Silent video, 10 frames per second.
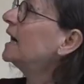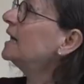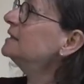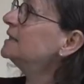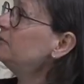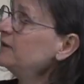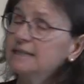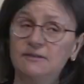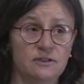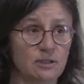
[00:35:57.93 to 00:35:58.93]
and the
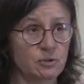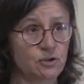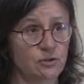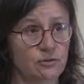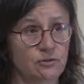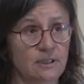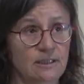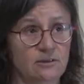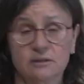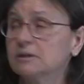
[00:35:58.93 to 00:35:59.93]
effective temperature
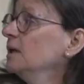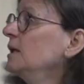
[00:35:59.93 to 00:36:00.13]
together.